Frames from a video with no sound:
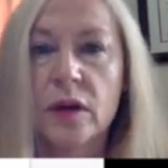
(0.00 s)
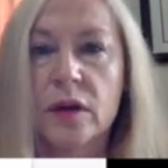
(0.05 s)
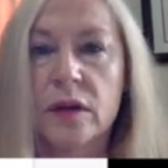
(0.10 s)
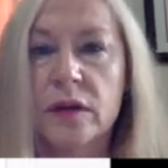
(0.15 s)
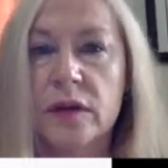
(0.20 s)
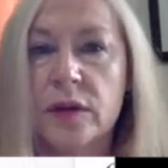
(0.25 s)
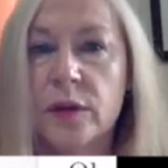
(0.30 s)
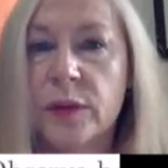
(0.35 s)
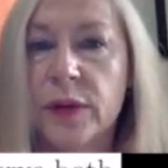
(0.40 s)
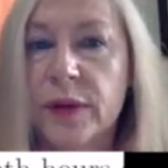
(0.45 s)

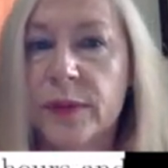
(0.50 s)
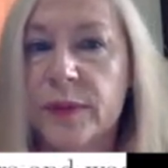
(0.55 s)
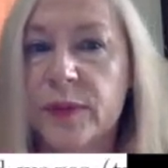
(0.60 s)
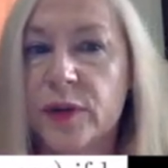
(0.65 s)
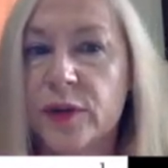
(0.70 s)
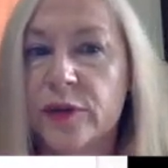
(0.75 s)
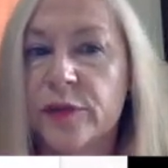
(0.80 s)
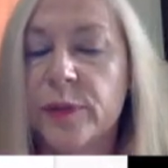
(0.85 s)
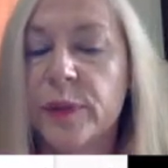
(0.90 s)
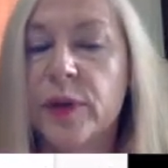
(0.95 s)
So we
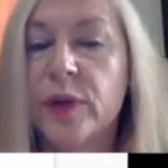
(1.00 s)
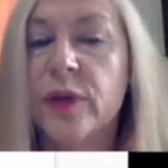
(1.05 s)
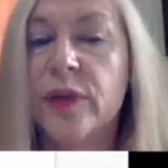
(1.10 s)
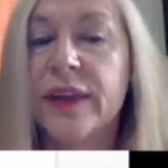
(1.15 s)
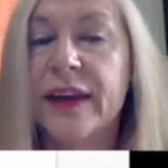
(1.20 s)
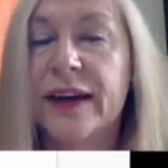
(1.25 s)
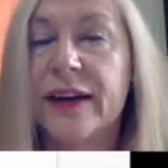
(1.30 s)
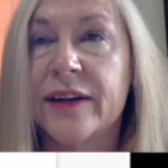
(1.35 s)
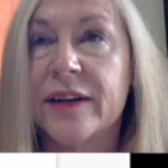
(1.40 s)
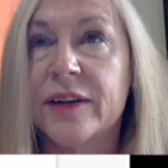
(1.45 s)
observe both
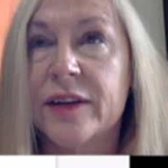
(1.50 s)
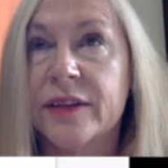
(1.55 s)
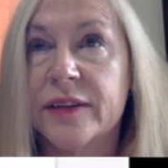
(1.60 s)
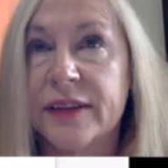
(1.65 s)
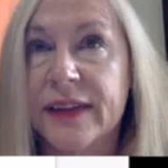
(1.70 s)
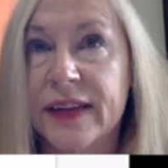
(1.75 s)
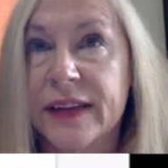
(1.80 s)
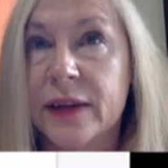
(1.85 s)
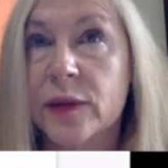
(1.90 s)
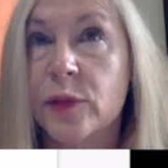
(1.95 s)
hours
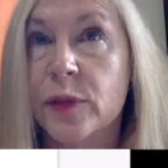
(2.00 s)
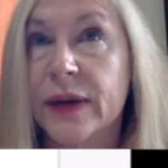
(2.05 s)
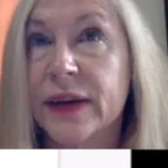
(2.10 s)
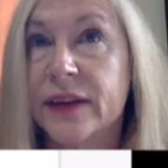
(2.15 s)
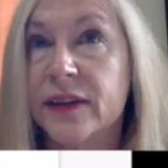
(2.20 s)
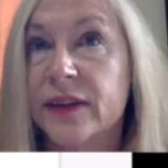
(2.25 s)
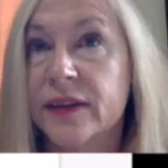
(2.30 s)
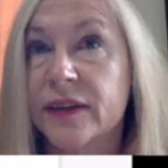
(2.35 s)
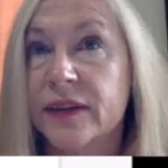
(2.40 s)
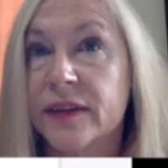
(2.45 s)
and
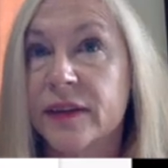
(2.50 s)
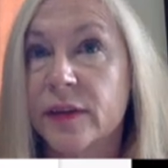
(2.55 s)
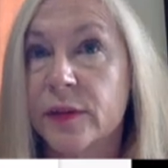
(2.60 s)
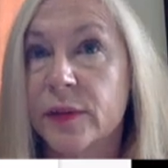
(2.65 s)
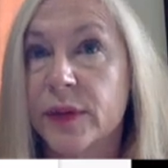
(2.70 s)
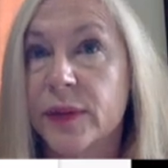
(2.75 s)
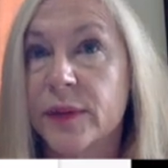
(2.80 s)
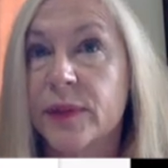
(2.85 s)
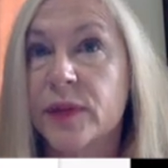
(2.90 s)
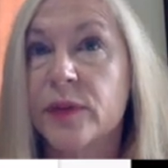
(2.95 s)
wages. So
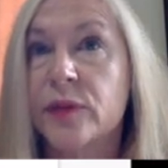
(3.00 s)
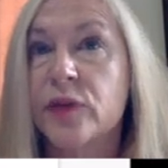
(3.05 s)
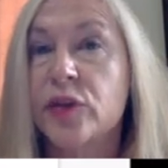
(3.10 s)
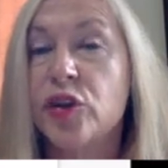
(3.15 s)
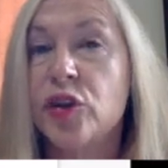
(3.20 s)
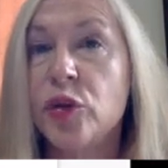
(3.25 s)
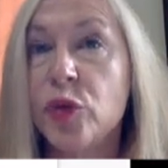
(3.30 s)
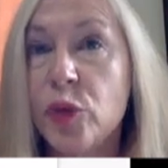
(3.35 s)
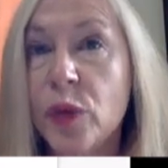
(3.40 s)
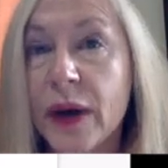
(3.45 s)
we observe
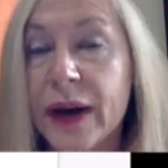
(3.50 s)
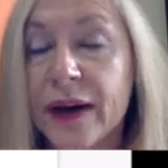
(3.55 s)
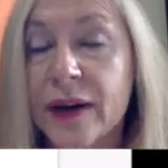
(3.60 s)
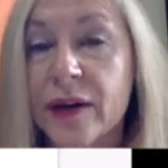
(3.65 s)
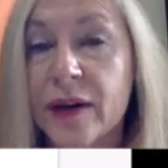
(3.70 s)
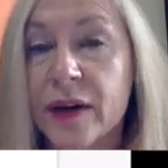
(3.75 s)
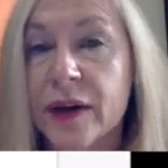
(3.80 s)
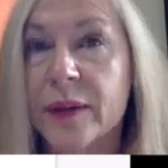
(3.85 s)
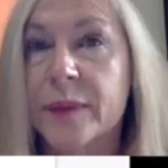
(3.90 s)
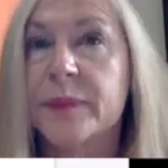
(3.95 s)
two
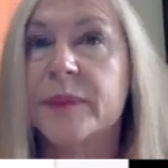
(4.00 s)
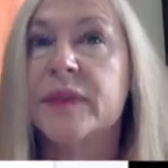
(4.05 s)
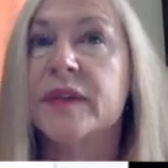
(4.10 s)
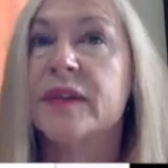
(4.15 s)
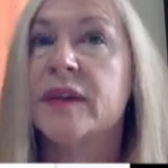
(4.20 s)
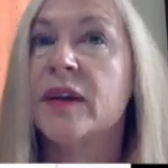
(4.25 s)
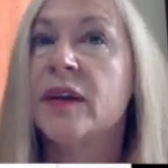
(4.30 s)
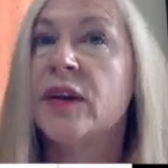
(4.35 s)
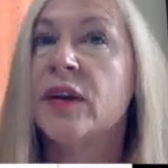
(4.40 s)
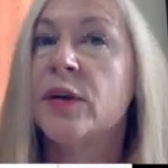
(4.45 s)

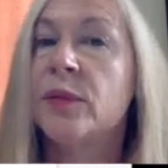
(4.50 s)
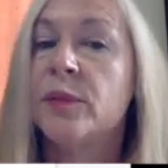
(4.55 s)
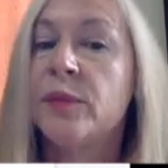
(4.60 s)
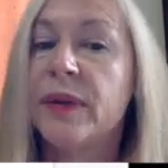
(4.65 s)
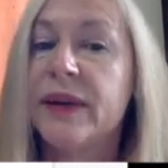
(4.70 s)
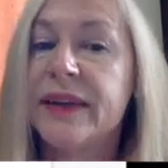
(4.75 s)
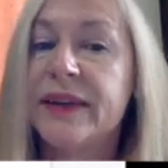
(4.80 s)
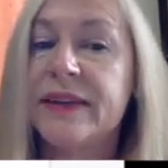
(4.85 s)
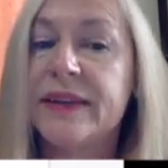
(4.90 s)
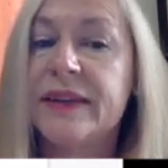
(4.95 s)
outcomes
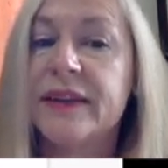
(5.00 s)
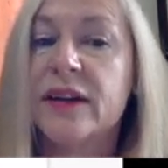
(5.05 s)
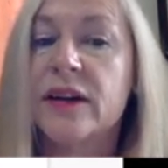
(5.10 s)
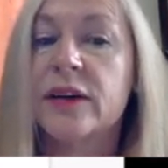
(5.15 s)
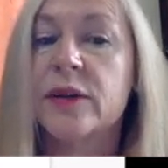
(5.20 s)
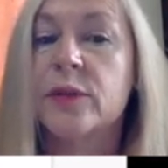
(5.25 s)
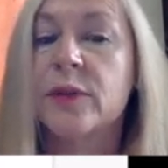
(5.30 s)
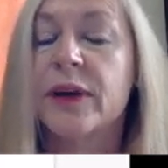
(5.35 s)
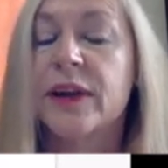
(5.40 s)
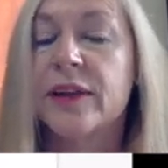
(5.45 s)
based
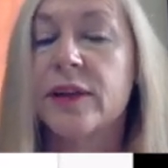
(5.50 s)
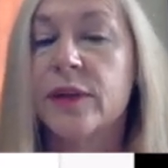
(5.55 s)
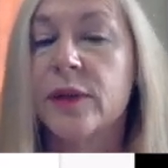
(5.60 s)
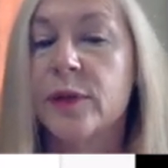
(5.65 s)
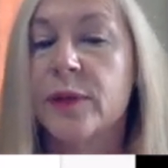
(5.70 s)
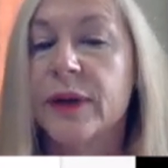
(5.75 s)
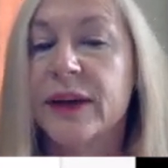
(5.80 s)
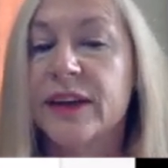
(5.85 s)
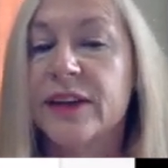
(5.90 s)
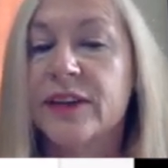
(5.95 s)
on whether the
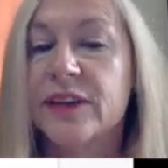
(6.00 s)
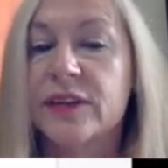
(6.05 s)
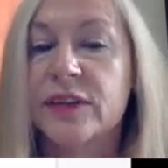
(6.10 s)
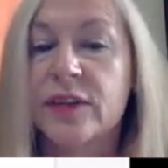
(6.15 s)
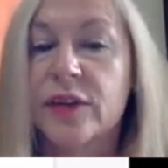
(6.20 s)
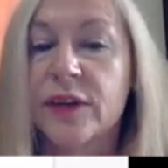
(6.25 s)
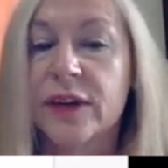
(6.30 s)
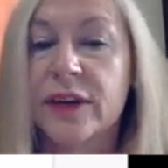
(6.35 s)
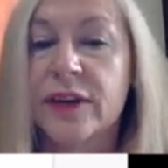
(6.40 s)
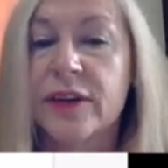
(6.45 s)
wage is
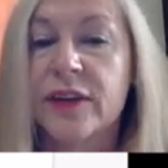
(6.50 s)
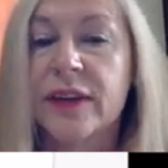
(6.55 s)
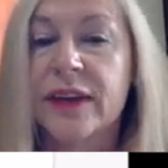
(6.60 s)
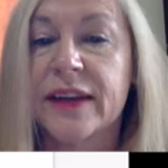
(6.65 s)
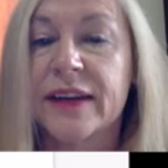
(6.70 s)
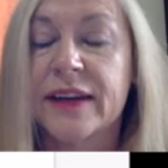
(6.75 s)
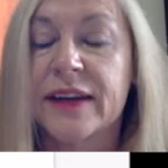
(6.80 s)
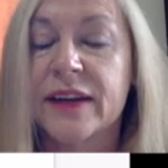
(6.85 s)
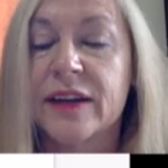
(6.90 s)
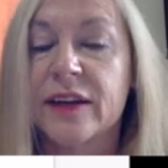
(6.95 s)
greater
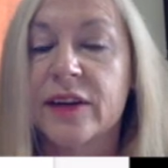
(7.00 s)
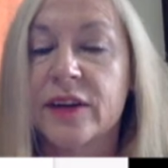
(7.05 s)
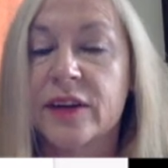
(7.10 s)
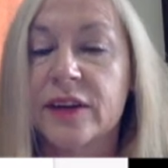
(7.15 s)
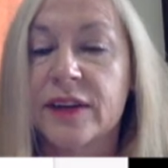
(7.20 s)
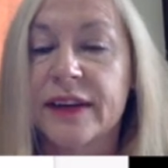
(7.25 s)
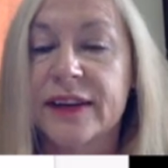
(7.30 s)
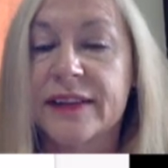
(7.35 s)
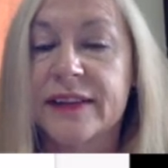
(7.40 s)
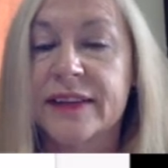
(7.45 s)
than or
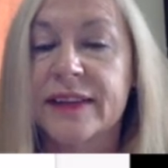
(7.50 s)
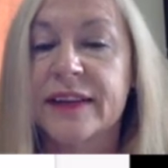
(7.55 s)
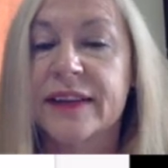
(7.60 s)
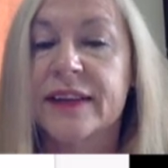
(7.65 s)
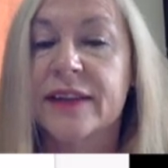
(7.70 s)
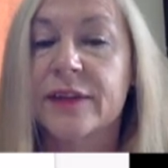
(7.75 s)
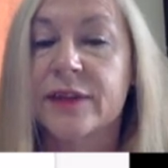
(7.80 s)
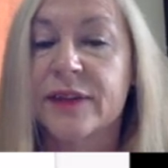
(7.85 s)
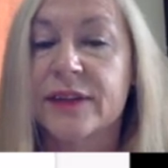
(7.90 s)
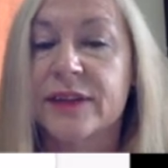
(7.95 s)
less than
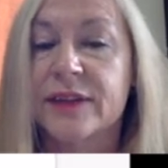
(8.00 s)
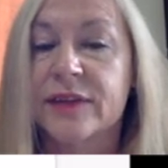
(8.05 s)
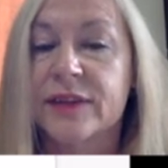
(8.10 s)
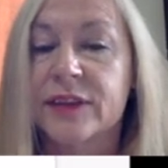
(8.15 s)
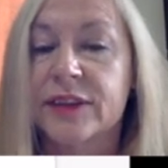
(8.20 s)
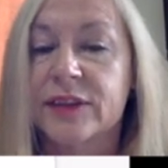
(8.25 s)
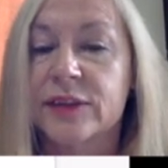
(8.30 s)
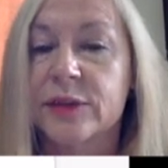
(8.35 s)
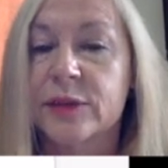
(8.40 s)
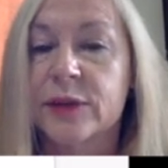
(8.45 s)
the
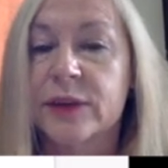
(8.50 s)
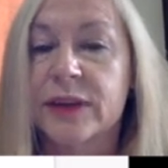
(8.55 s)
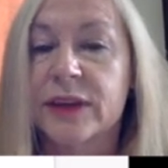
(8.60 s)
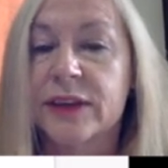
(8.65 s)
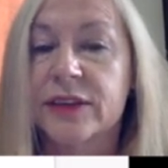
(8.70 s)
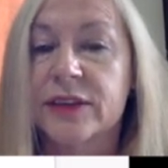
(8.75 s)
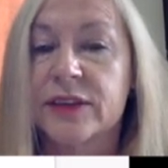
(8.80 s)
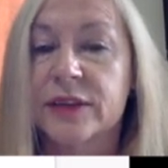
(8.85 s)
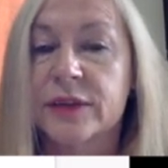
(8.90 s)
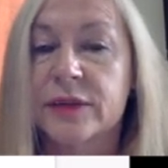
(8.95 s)
reservation
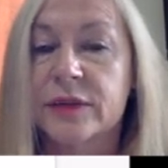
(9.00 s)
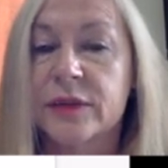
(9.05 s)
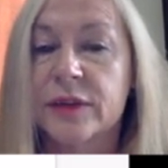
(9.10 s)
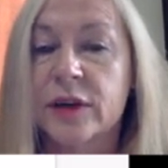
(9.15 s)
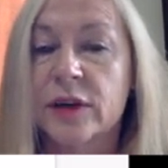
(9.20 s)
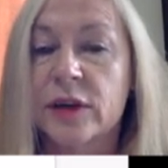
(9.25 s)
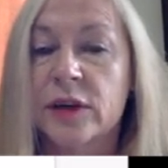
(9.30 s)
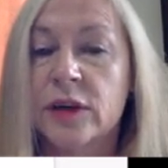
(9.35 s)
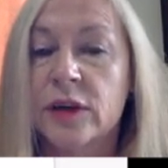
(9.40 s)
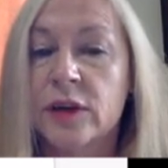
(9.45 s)
wage.
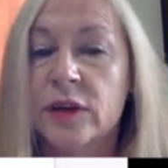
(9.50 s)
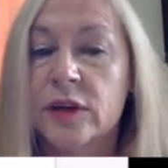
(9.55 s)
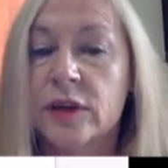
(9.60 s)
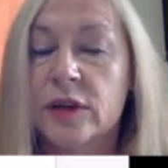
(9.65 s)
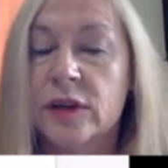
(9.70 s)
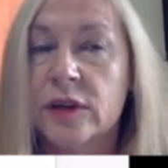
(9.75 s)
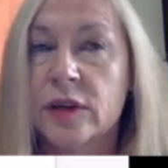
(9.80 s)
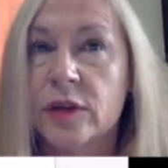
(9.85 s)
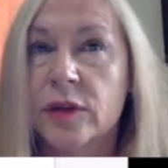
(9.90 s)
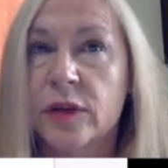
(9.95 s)

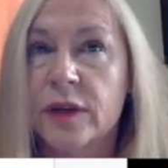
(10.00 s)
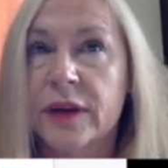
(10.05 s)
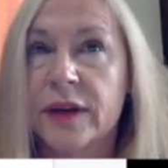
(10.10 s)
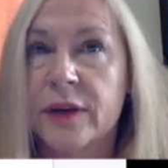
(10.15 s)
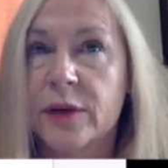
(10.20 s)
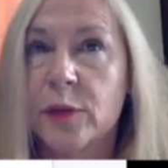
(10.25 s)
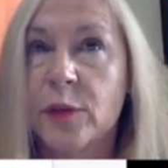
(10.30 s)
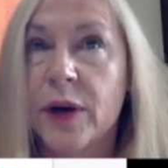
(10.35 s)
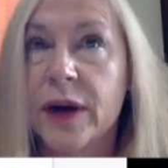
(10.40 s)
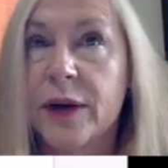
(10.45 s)
So
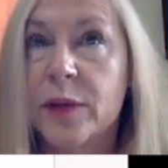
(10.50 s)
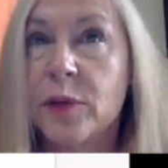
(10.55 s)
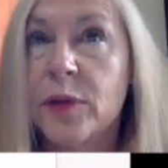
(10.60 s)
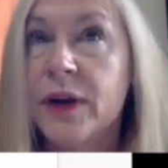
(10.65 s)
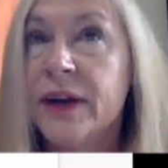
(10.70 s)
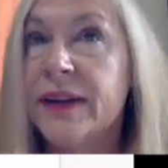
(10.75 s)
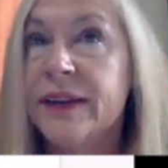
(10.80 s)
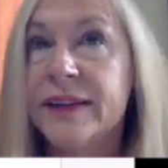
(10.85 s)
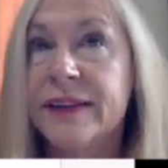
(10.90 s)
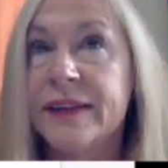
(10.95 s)
the
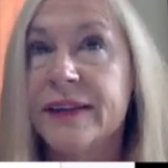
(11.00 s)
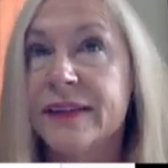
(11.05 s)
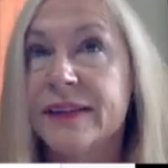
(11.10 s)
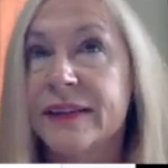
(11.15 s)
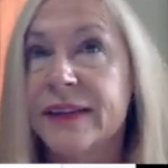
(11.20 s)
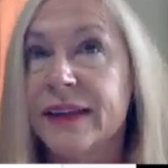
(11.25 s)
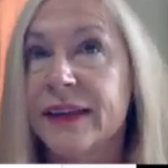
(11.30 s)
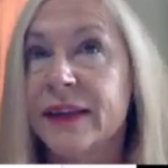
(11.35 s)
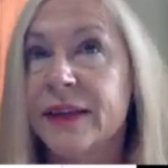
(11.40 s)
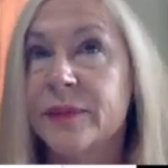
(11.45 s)
Y1 is the
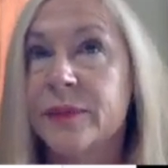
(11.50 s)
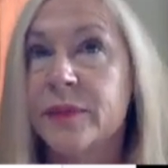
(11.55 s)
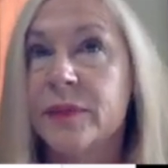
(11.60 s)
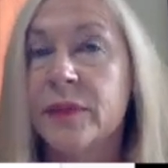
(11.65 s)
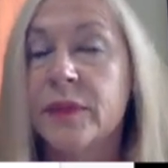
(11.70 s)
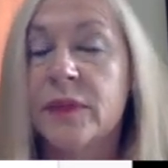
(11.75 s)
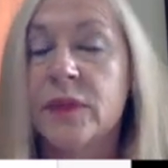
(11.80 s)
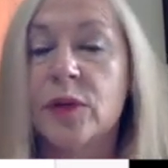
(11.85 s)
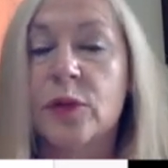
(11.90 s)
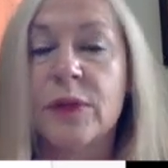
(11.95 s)
same,
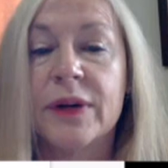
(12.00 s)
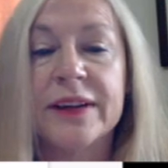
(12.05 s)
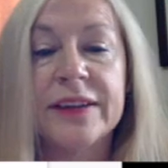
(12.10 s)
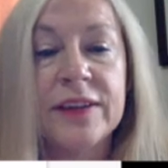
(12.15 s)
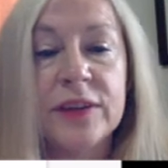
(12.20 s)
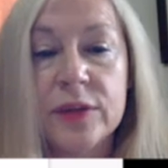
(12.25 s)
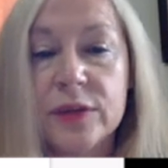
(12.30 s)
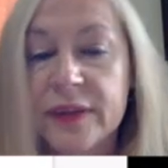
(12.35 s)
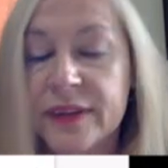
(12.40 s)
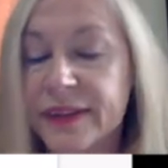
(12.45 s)

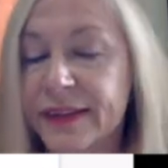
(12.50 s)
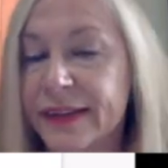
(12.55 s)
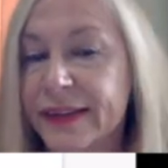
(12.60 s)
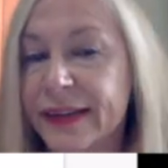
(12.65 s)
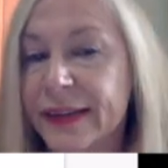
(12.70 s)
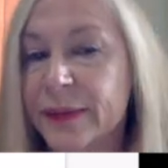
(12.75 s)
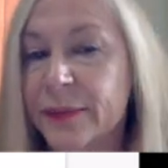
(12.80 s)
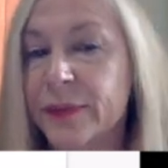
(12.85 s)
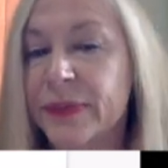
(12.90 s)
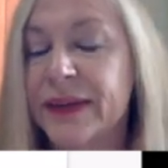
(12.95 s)
Y2 is the
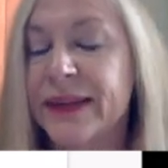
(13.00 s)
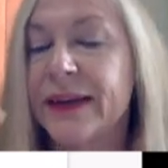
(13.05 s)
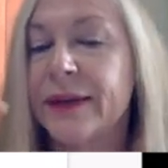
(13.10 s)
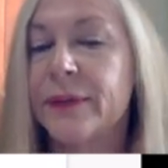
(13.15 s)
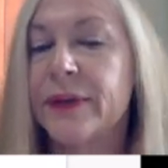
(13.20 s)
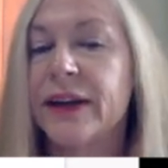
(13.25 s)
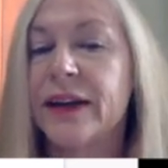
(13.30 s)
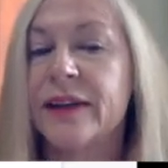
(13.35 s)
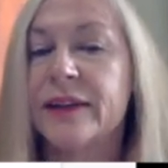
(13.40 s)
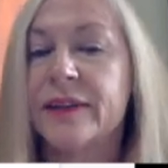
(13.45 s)
same, but now
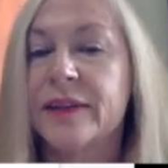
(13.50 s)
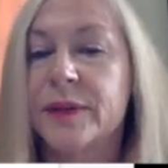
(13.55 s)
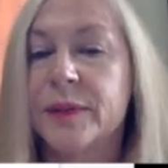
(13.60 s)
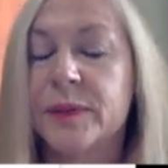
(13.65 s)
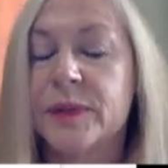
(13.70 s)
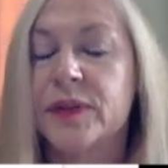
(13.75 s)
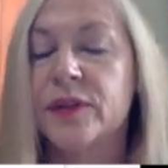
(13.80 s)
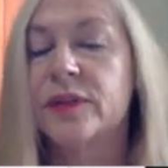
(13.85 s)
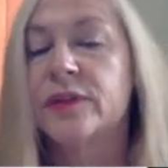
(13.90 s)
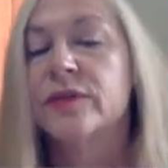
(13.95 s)
we also
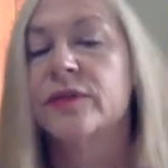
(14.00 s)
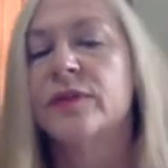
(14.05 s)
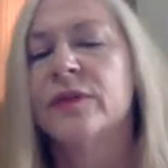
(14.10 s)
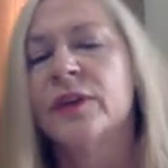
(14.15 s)
observe,